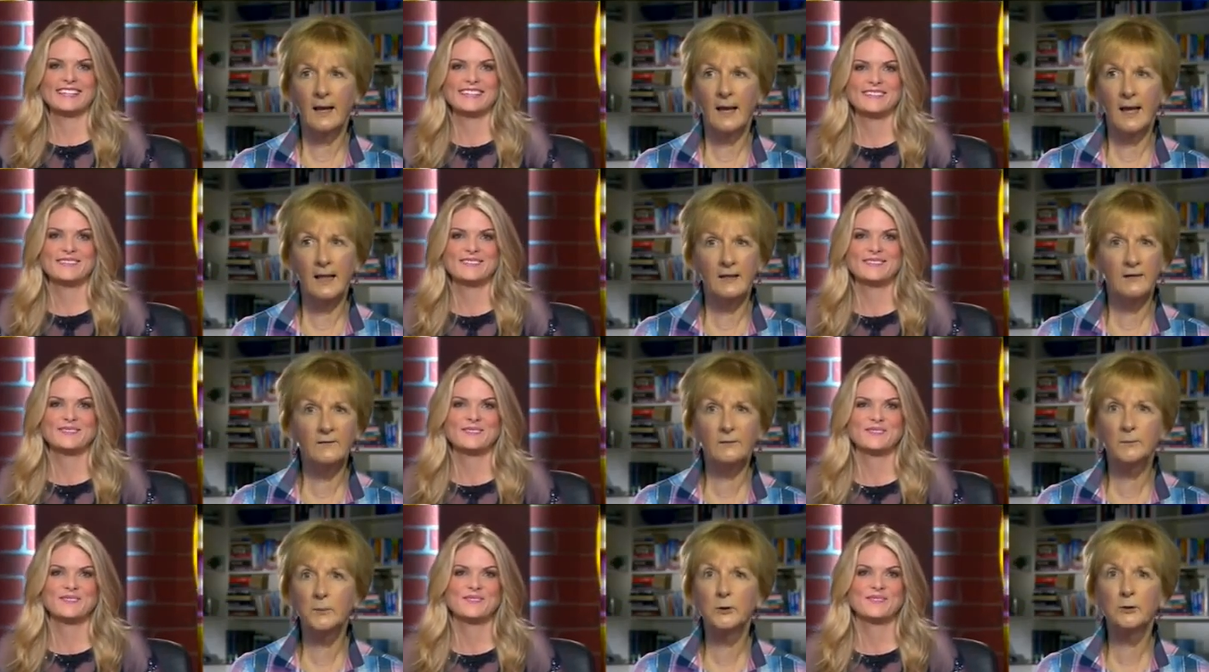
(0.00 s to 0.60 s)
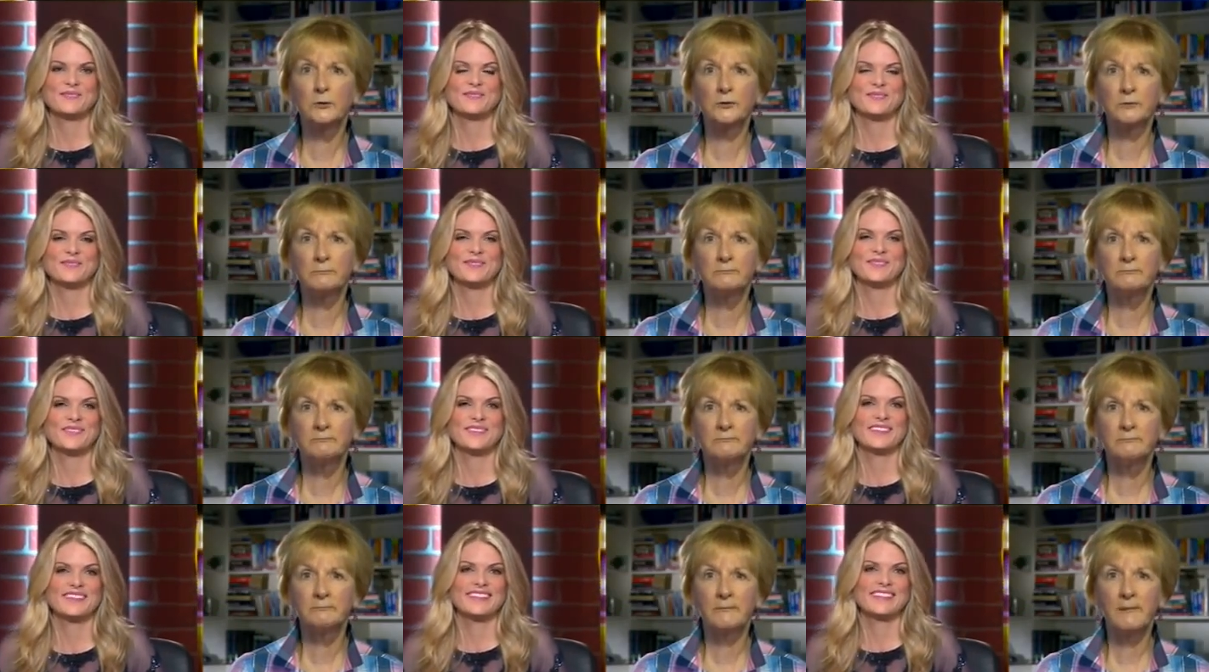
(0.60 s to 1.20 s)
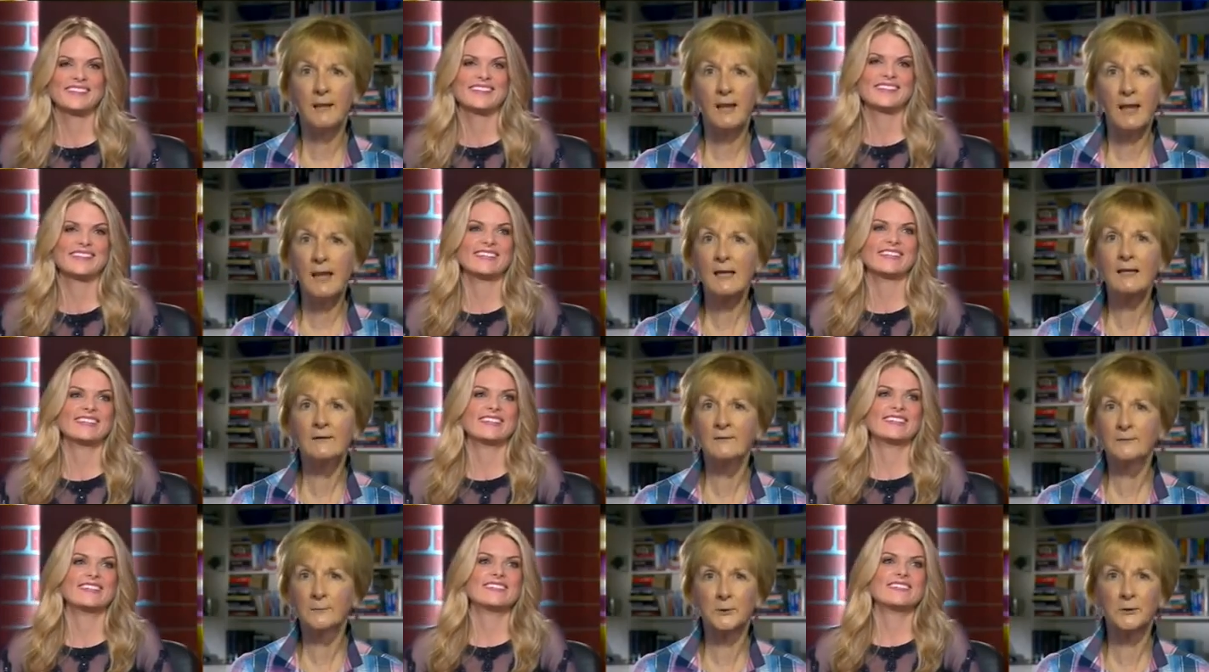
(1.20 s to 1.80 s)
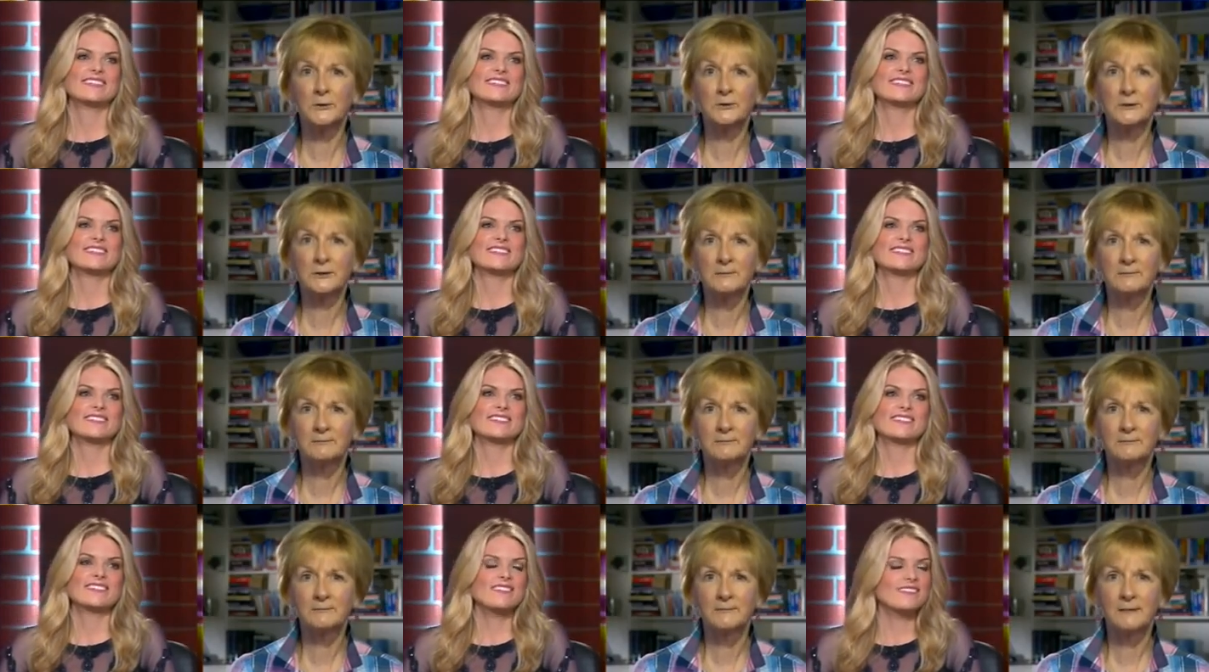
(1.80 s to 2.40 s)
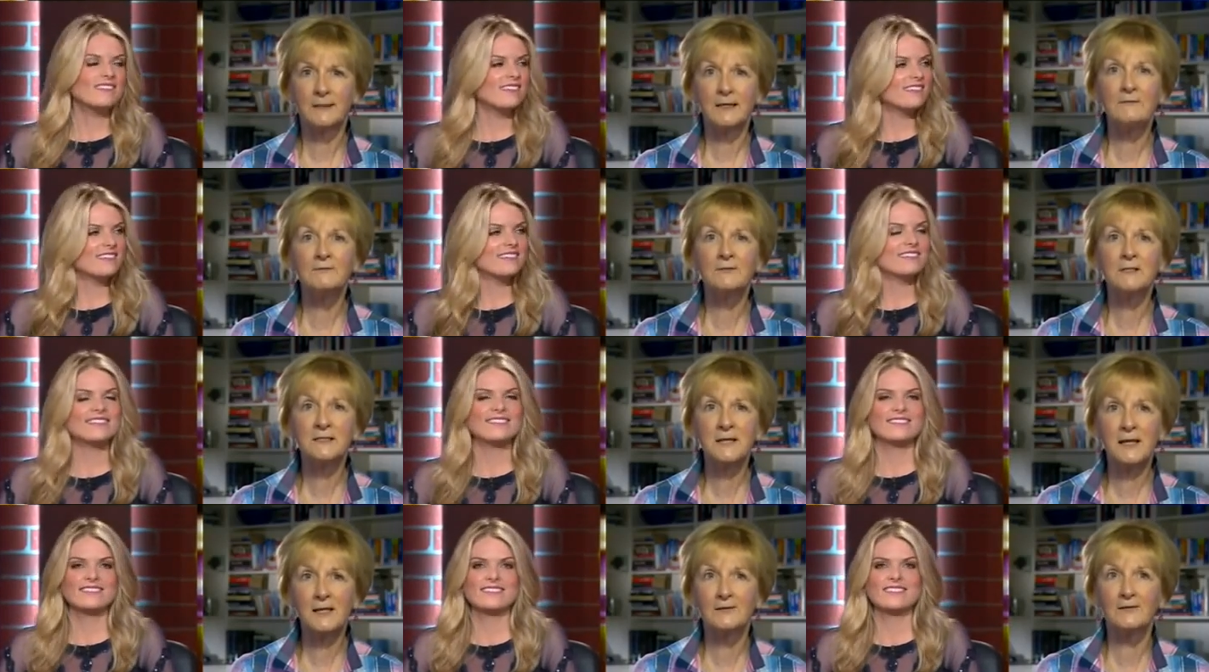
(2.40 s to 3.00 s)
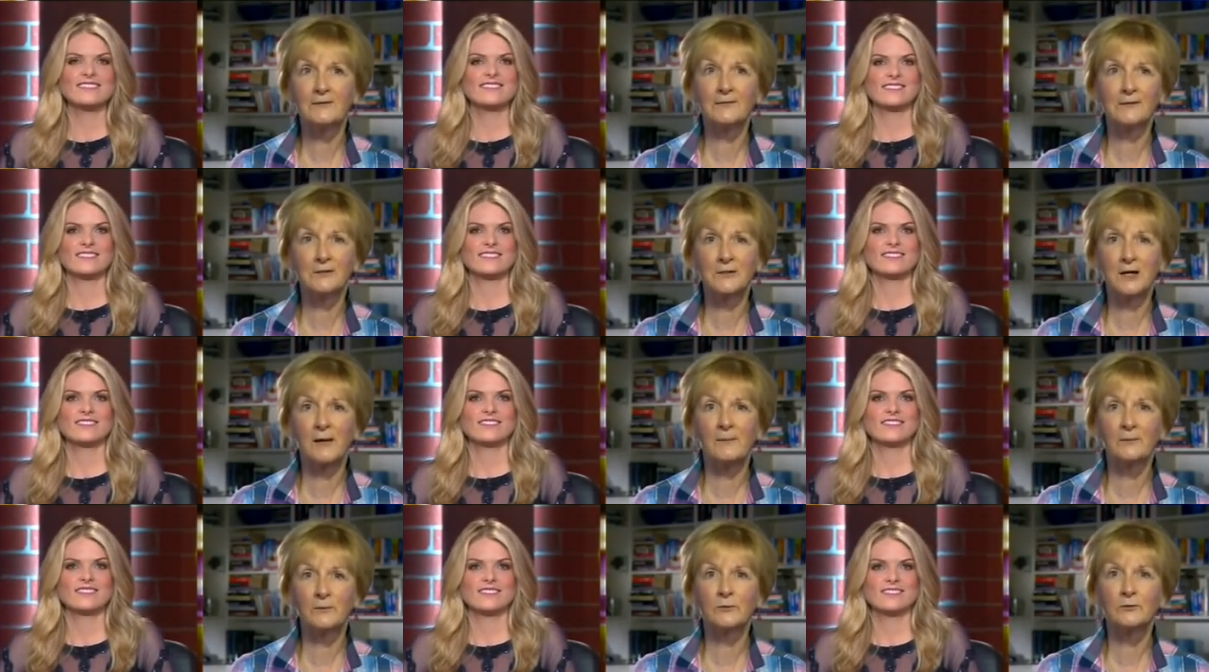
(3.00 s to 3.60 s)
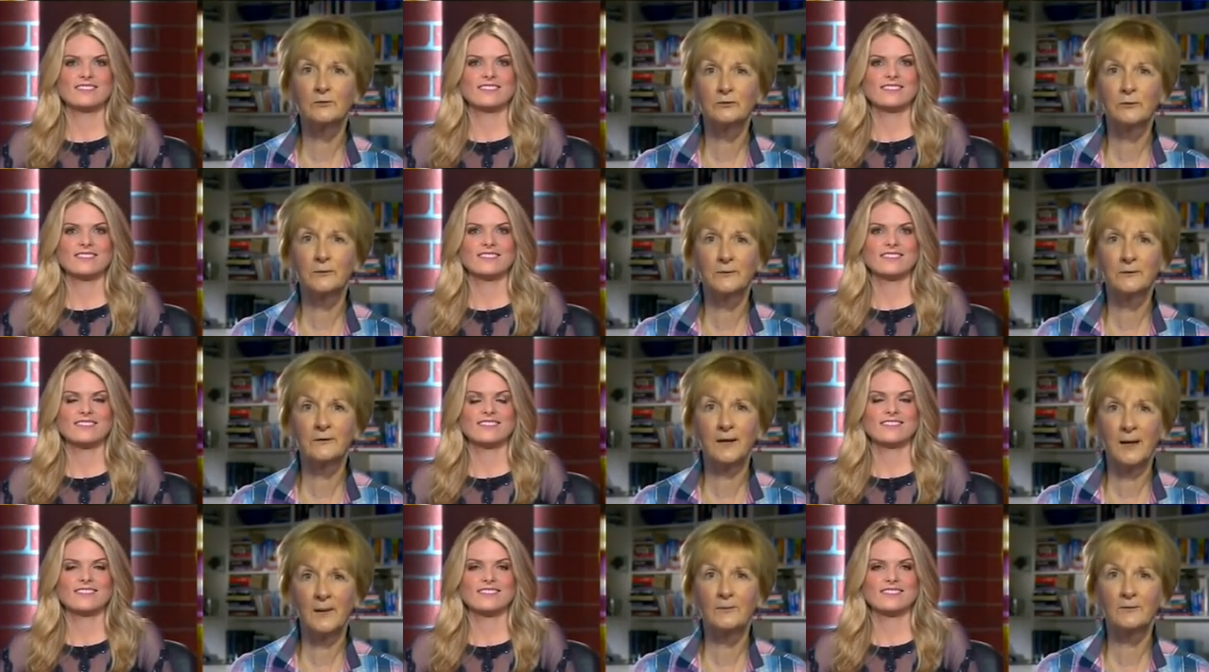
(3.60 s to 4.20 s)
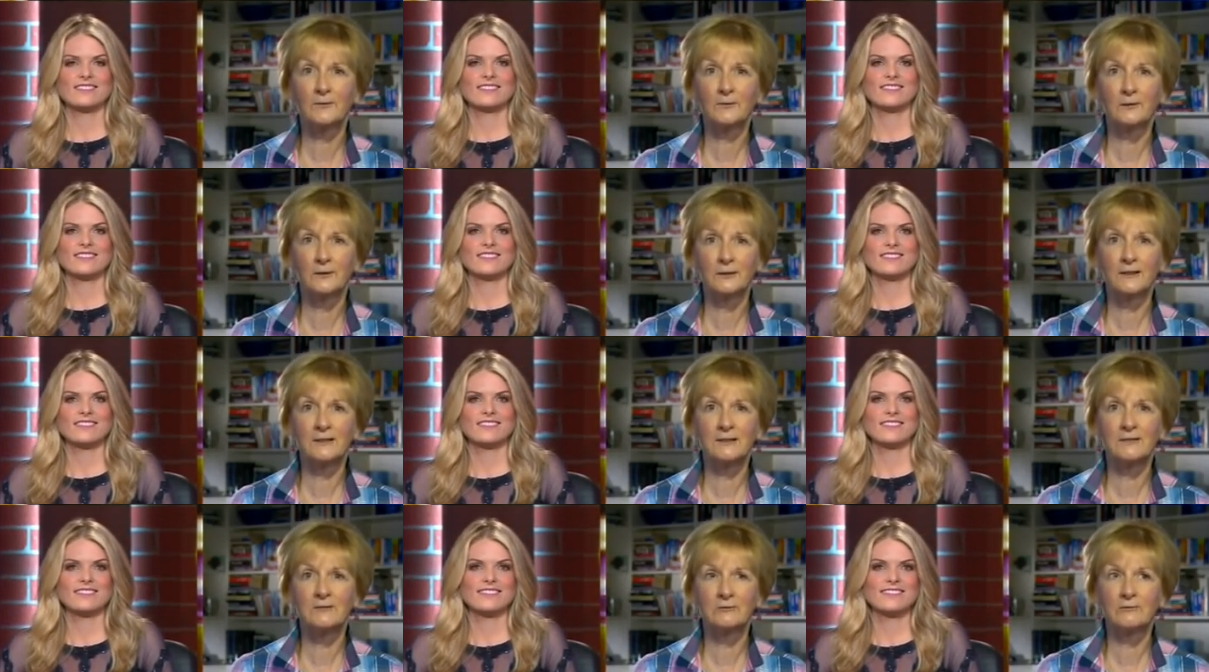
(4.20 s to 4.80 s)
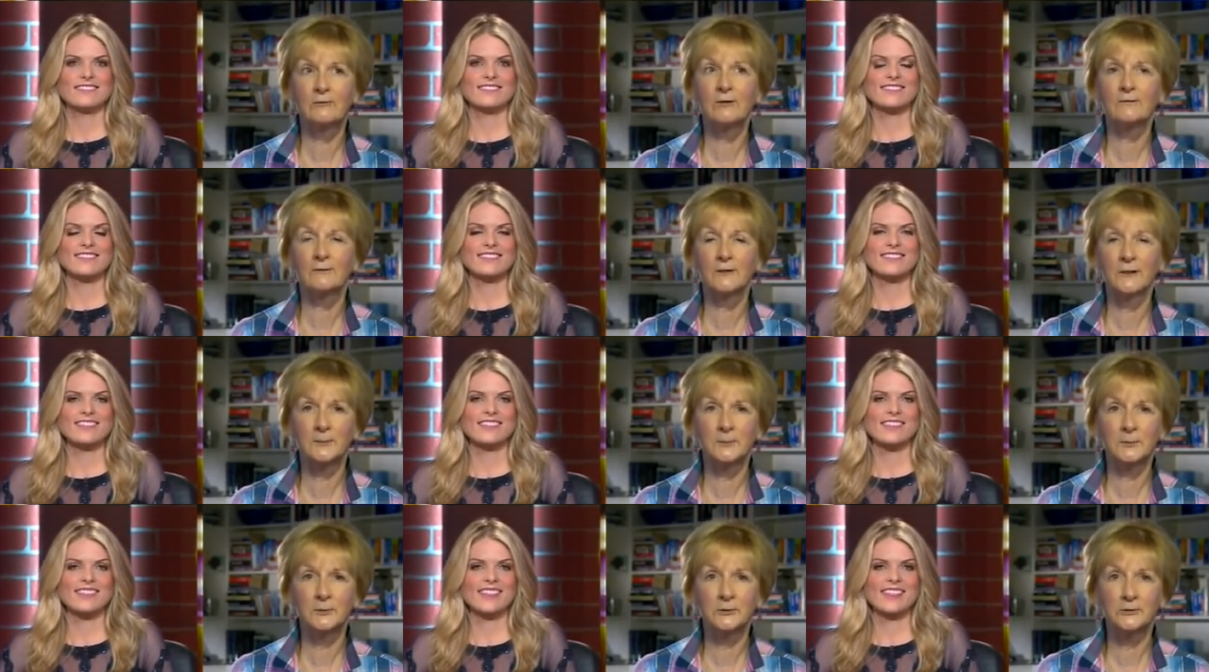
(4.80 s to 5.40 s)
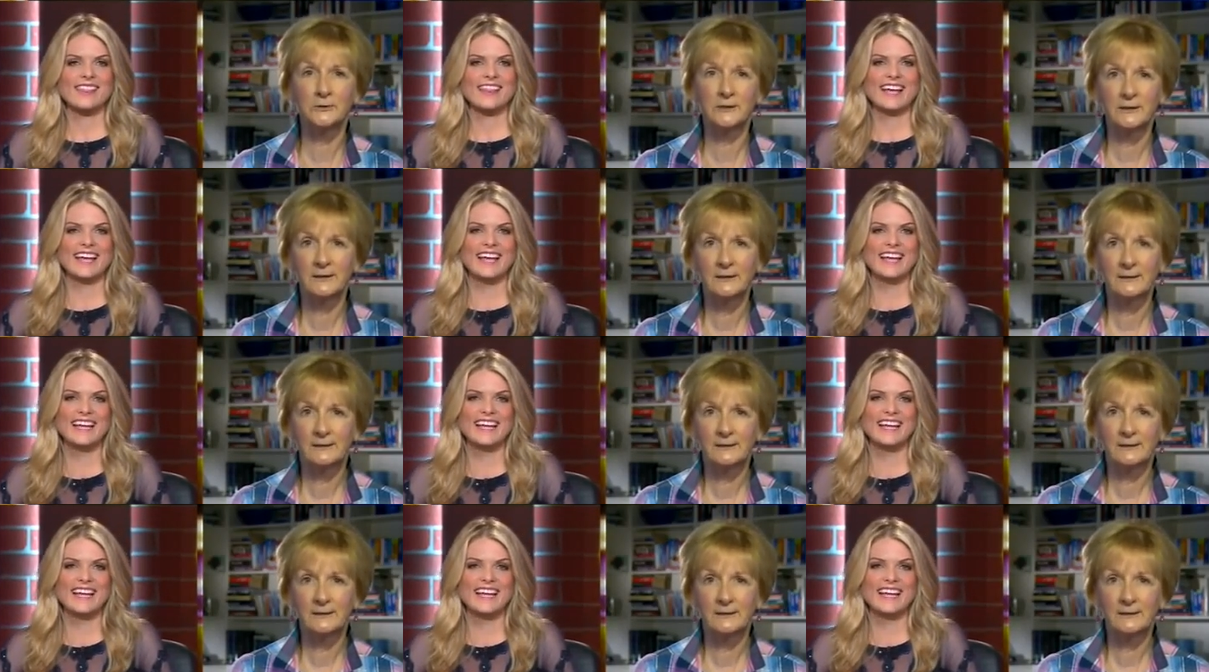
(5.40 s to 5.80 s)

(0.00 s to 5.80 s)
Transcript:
Speaker 1: Any sport. Any sport. Even tennis at times when she was absolutely dreadfully bored.